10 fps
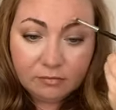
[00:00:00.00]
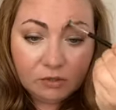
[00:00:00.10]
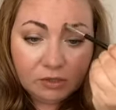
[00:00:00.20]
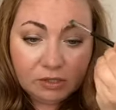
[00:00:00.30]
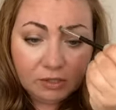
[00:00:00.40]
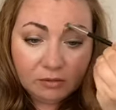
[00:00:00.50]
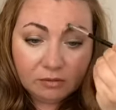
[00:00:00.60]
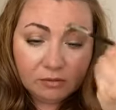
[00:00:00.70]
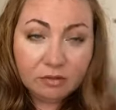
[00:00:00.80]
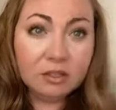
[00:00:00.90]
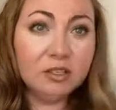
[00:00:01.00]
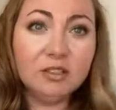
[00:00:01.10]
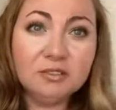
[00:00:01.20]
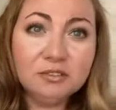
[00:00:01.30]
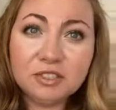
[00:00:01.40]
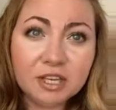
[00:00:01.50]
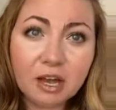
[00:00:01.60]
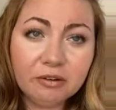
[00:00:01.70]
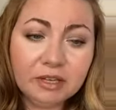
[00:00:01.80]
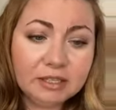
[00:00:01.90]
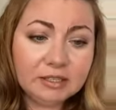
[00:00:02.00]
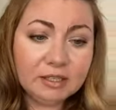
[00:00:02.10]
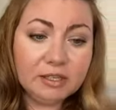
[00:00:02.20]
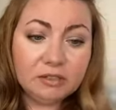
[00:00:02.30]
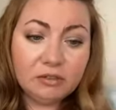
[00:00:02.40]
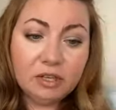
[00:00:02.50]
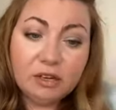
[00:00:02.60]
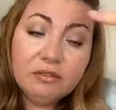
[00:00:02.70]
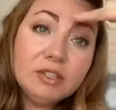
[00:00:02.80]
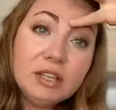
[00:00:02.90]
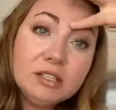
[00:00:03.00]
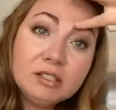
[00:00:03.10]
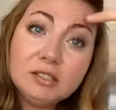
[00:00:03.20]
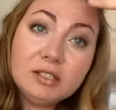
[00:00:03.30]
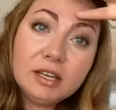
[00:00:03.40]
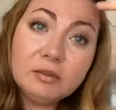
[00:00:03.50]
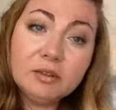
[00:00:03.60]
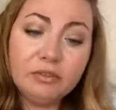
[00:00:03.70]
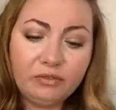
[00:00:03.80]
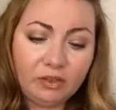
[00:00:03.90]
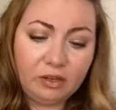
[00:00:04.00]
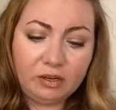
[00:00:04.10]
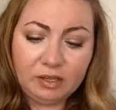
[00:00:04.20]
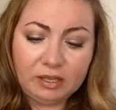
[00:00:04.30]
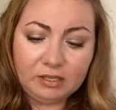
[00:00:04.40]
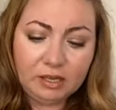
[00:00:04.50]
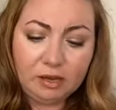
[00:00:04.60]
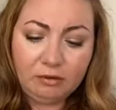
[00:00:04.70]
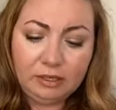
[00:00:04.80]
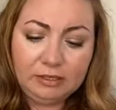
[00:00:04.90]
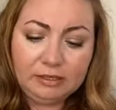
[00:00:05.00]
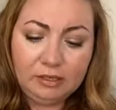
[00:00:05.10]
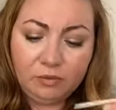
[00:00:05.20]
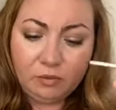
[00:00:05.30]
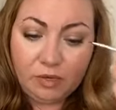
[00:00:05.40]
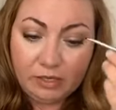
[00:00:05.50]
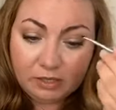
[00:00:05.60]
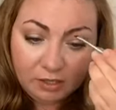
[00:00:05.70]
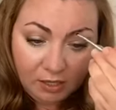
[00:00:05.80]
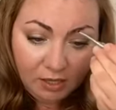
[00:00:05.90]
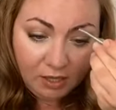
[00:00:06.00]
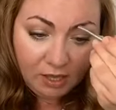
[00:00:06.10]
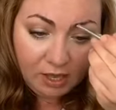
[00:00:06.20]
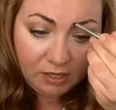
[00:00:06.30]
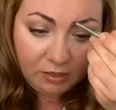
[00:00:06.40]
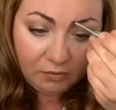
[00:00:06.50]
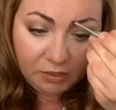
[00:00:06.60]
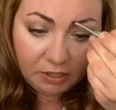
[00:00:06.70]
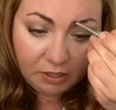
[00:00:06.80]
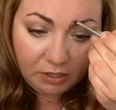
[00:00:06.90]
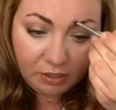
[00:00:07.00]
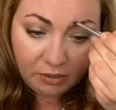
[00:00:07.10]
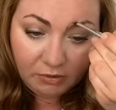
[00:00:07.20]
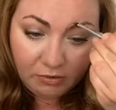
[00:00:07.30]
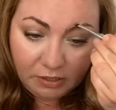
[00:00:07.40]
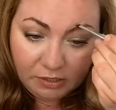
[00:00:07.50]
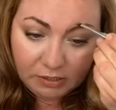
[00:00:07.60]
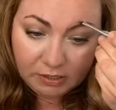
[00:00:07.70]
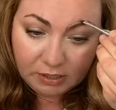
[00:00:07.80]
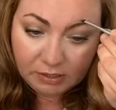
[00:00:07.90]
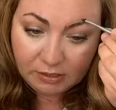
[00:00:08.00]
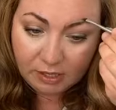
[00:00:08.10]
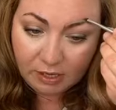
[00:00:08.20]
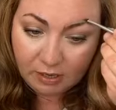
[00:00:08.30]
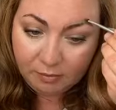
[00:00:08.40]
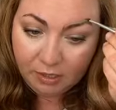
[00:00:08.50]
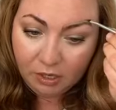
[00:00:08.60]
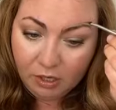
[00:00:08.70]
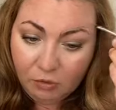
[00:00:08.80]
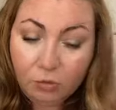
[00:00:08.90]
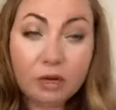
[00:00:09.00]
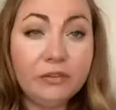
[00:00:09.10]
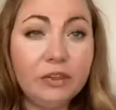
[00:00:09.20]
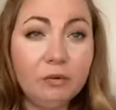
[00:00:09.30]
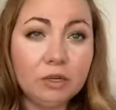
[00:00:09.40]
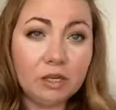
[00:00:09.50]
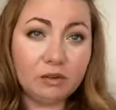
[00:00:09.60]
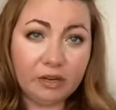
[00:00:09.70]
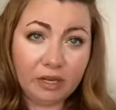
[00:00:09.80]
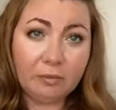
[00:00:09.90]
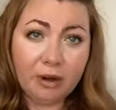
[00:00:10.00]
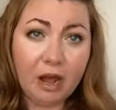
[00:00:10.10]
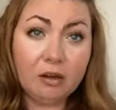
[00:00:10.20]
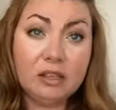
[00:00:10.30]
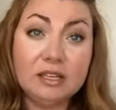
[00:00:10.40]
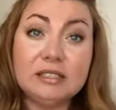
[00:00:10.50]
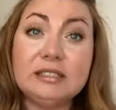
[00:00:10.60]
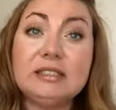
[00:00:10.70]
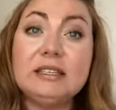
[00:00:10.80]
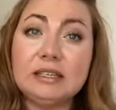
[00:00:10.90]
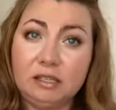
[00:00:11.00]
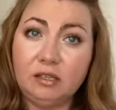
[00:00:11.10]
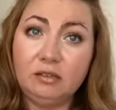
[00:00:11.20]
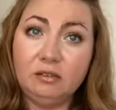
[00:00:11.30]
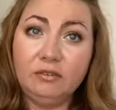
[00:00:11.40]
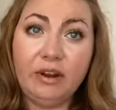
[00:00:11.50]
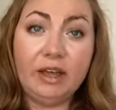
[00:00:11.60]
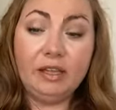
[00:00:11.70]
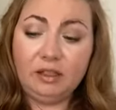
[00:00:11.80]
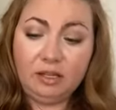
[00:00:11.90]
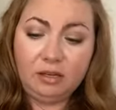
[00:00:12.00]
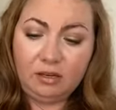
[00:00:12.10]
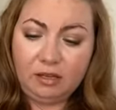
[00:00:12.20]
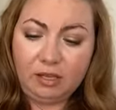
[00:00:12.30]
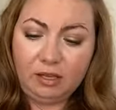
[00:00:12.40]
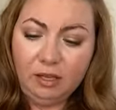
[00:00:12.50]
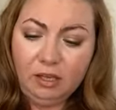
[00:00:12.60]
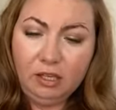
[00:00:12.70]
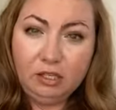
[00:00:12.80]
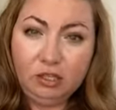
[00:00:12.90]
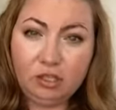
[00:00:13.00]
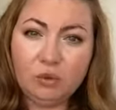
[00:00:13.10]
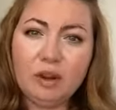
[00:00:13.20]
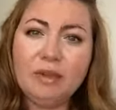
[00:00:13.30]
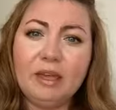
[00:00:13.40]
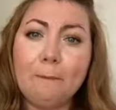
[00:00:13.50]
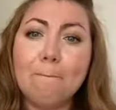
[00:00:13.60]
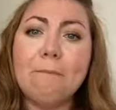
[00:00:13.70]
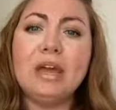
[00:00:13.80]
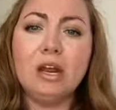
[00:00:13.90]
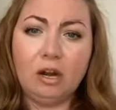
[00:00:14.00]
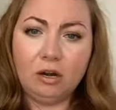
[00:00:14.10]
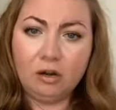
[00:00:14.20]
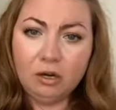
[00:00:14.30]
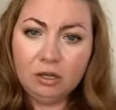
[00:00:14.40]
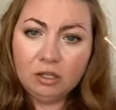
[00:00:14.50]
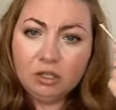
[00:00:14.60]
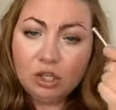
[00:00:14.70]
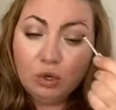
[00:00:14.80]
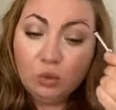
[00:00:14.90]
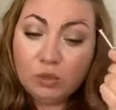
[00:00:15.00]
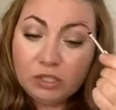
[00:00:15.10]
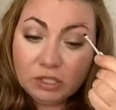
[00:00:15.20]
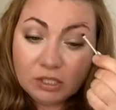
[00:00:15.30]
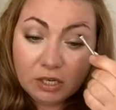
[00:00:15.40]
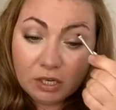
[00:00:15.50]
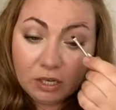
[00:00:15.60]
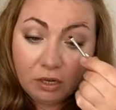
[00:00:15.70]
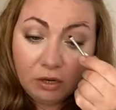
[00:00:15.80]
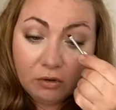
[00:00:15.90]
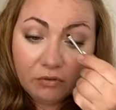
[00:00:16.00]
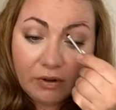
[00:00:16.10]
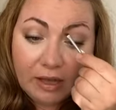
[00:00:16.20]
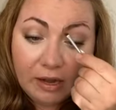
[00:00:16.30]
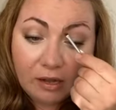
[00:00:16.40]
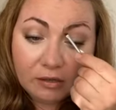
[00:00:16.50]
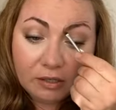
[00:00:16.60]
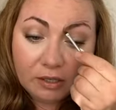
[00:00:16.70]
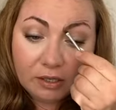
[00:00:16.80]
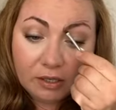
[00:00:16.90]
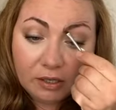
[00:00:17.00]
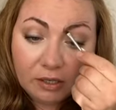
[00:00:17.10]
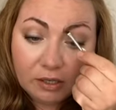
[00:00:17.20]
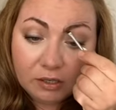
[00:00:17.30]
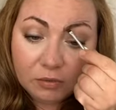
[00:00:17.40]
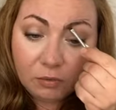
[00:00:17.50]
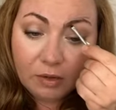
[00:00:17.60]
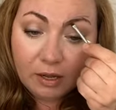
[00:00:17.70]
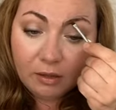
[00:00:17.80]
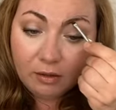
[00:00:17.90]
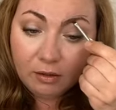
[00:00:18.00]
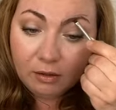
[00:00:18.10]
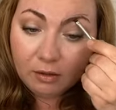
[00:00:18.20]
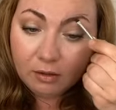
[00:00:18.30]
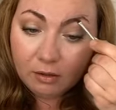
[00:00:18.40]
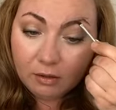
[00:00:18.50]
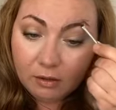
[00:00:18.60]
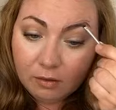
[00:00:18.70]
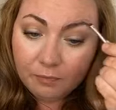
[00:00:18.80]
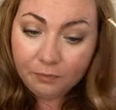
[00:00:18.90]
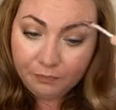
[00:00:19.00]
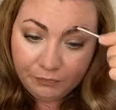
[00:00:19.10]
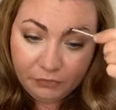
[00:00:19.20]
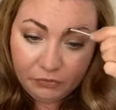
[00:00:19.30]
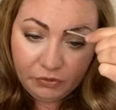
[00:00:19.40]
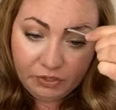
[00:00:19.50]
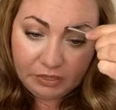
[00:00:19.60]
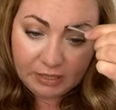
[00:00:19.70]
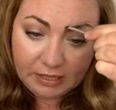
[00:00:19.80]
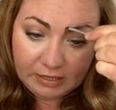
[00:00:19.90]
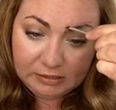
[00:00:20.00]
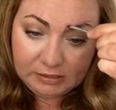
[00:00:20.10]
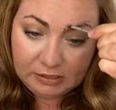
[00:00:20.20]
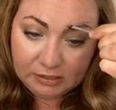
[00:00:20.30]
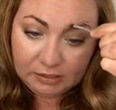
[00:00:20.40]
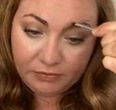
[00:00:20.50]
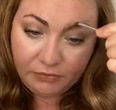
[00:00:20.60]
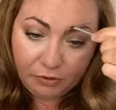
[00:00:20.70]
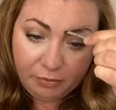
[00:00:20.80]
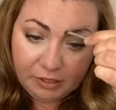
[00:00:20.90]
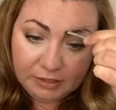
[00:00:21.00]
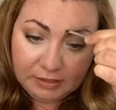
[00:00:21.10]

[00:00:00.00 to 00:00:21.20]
Do you see? Do you see how easy it is? You can even like just take with the finger. That's how easy it was. And then we're gonna go and just on top. What if you want to create a brow that is thicker, right? Thicker, like you just want to make it bigger. So we're just gonna go right under here as well. Do you see, like, it's just a formula.